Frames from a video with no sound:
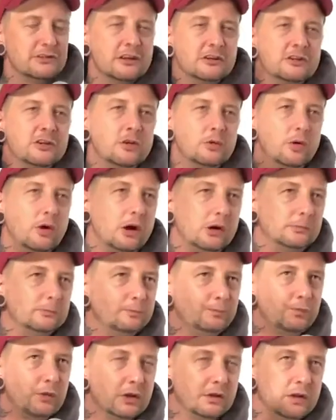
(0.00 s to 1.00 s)
And you know what?
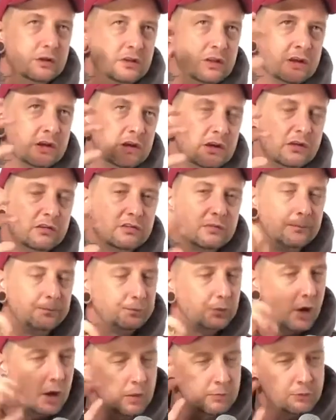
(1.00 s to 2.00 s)
The thing is,
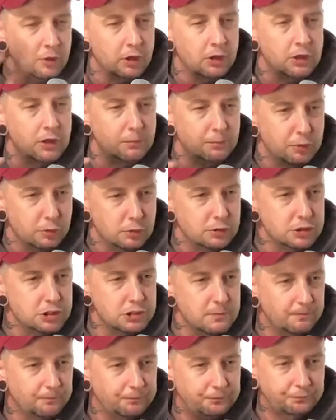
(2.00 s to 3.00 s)
I'm not going to
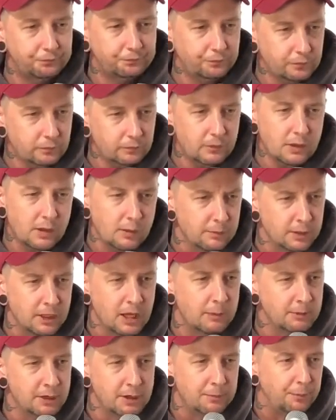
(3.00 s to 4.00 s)
push
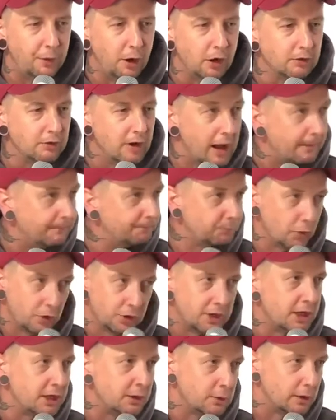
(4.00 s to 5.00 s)
becoming a bong rat
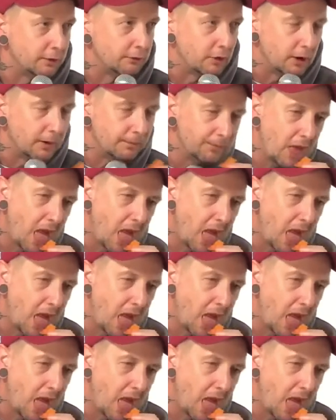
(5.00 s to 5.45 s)
on anyone, right?